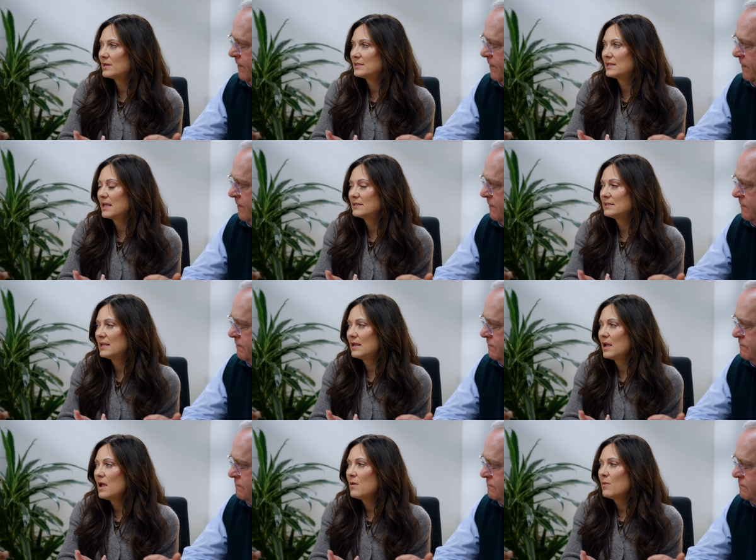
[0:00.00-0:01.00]
discussing
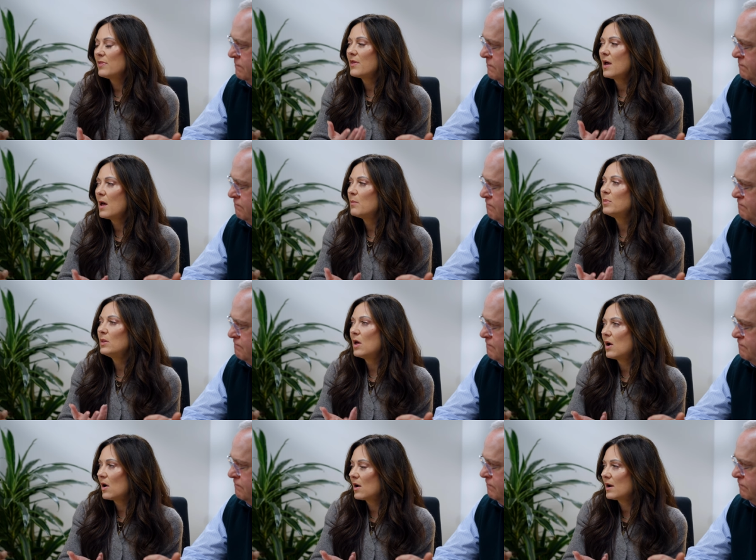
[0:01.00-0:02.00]
with a humble
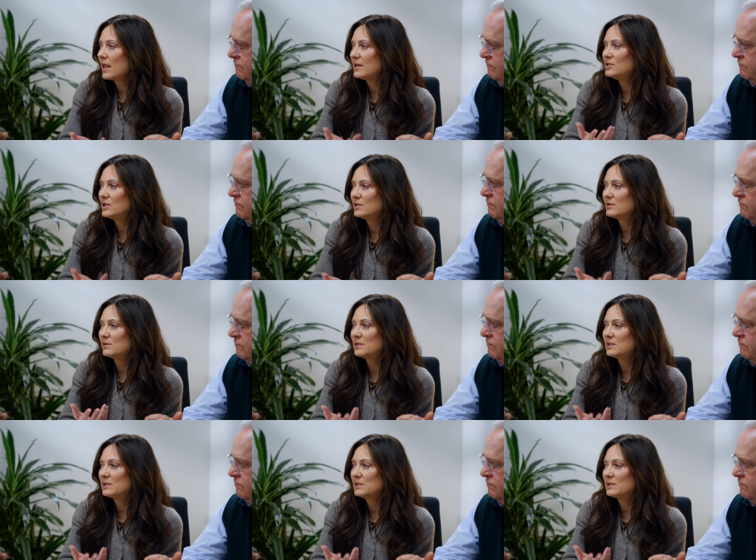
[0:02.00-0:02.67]
heart and a gentle